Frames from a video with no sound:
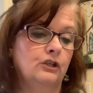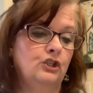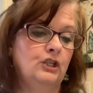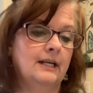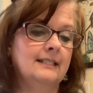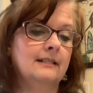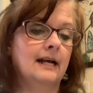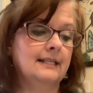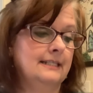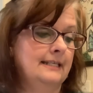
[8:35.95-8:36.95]
just
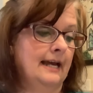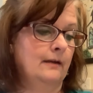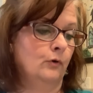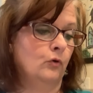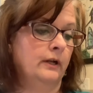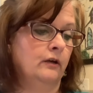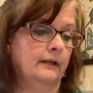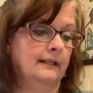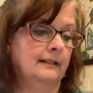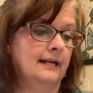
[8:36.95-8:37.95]
like skateboarding or
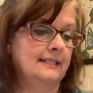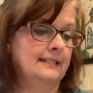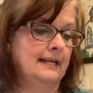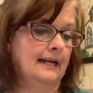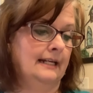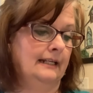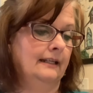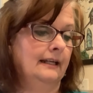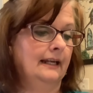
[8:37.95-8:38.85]
inline skating,